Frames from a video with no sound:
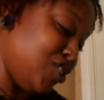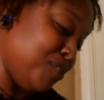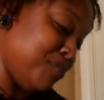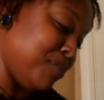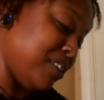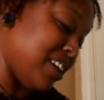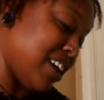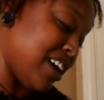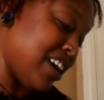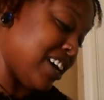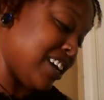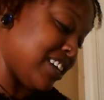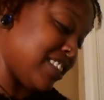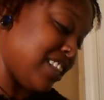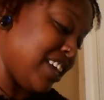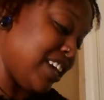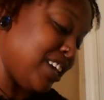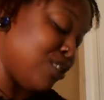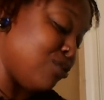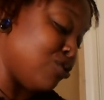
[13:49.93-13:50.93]
Gemini,
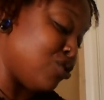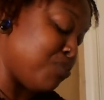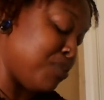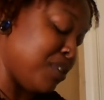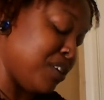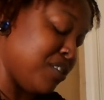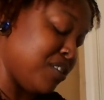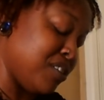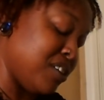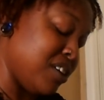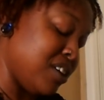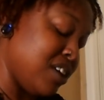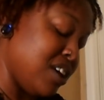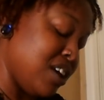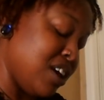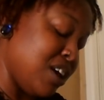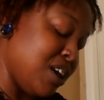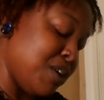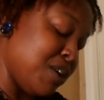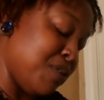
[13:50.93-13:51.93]
thank you, Spirit.
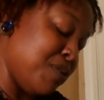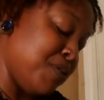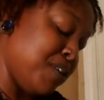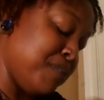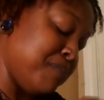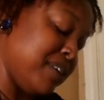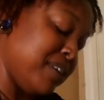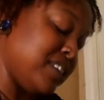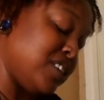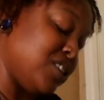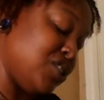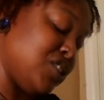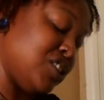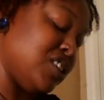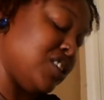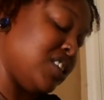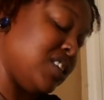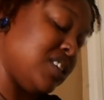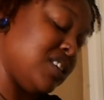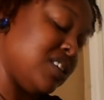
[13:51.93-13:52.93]
My
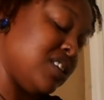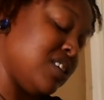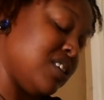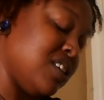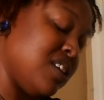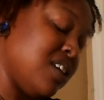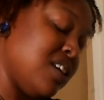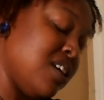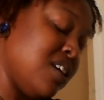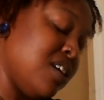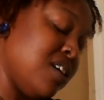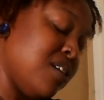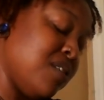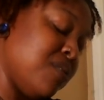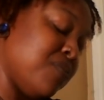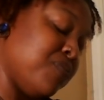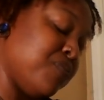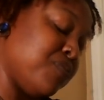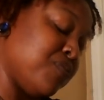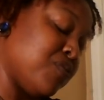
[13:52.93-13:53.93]
messages.
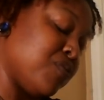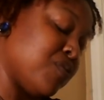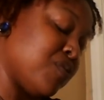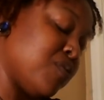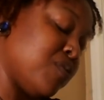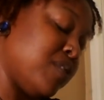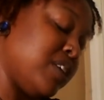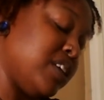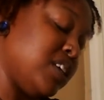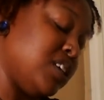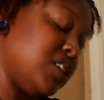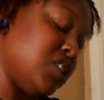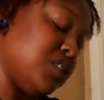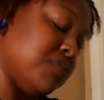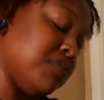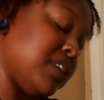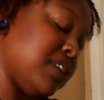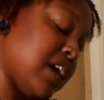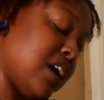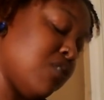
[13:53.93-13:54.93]
What is
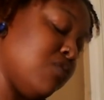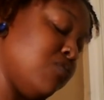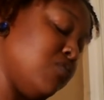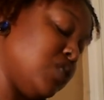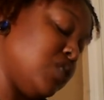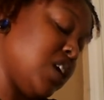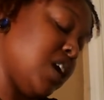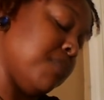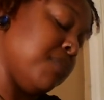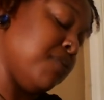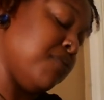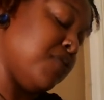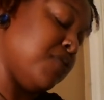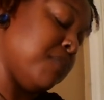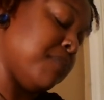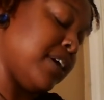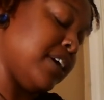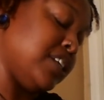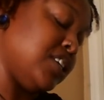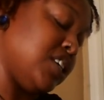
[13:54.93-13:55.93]
Gemini? Who's coming for
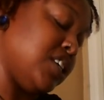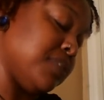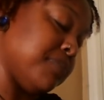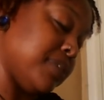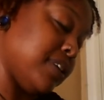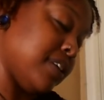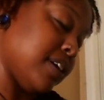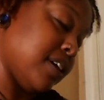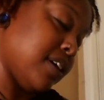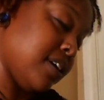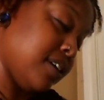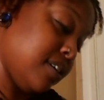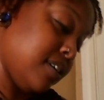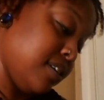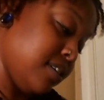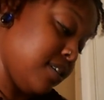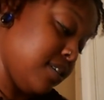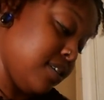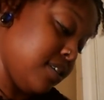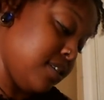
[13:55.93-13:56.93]
my Gemini?
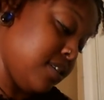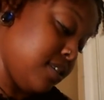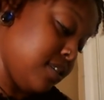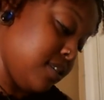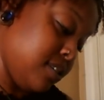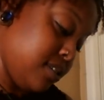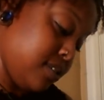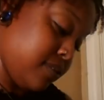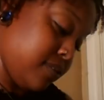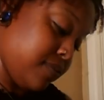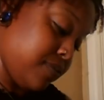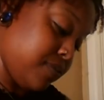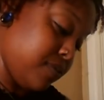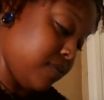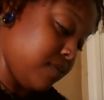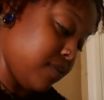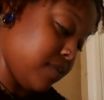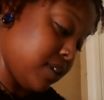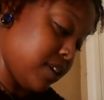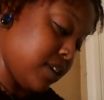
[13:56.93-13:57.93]

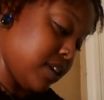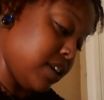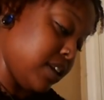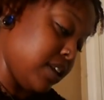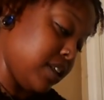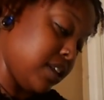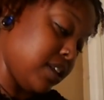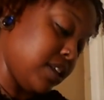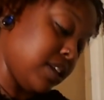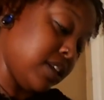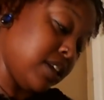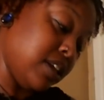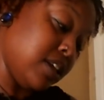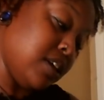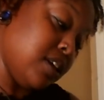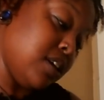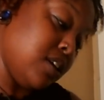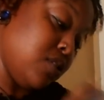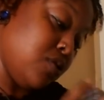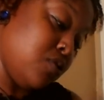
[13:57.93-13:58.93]
All right.
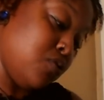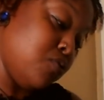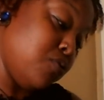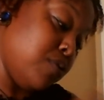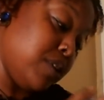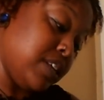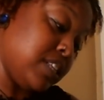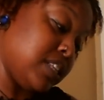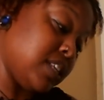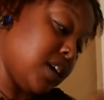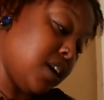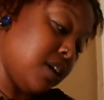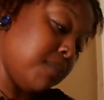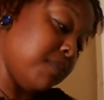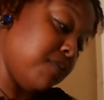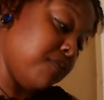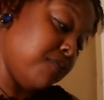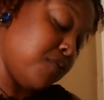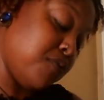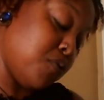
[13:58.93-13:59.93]
Who is
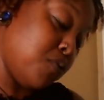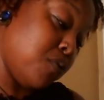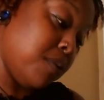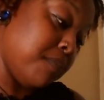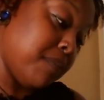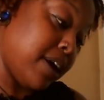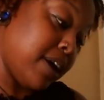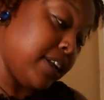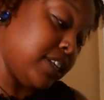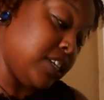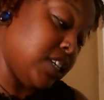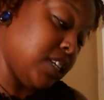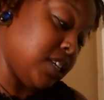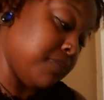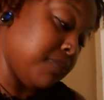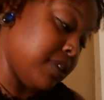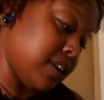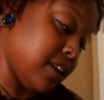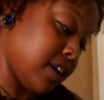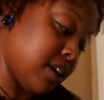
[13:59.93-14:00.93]
coming for my
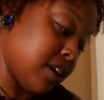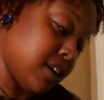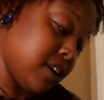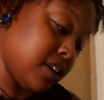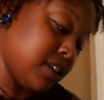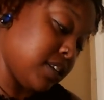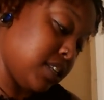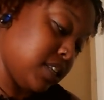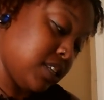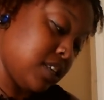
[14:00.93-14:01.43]
Geminis?